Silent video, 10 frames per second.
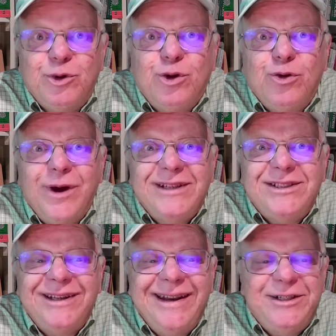
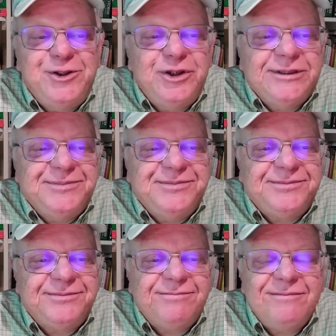procrastination.
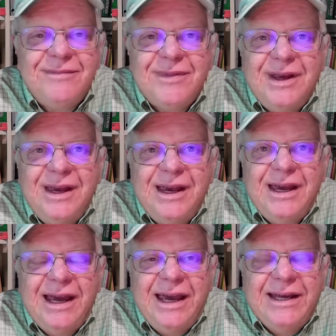
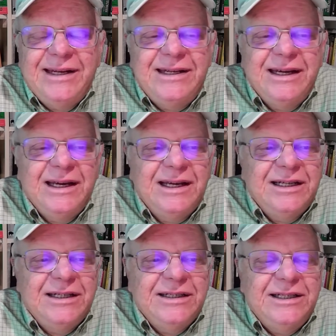And
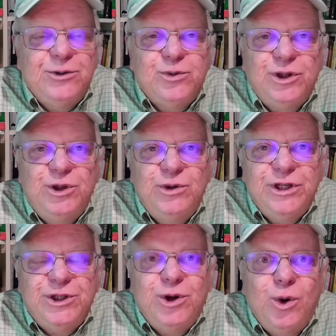these were
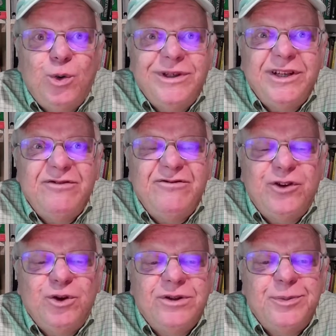usually told in
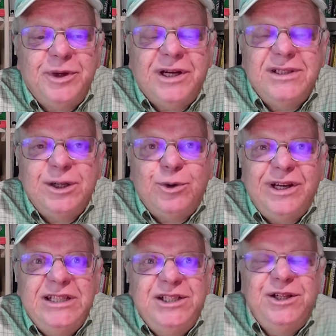verse because they were
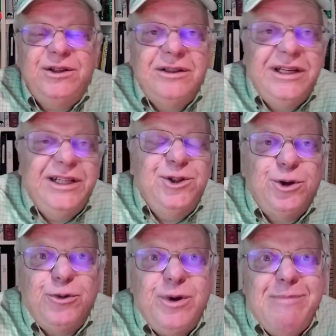
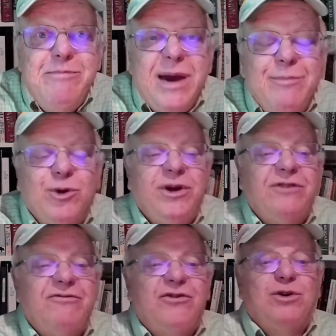easier to remember
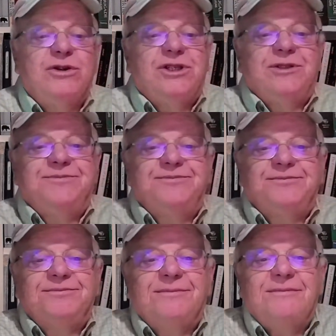in verse.
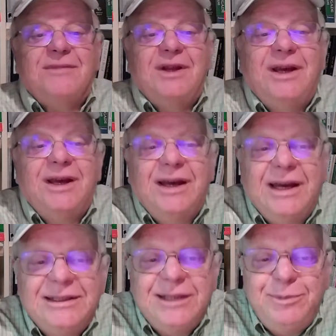
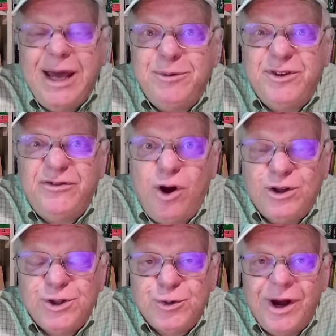Sometimes
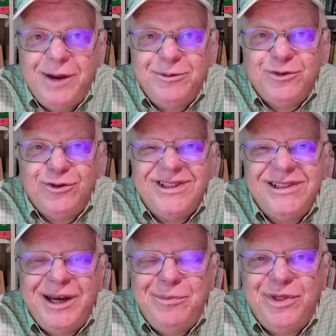false rhymes for the
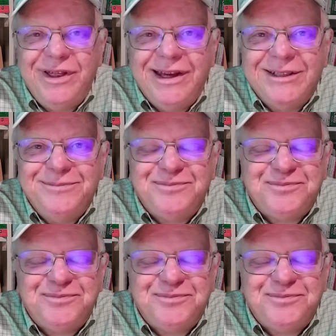same thing,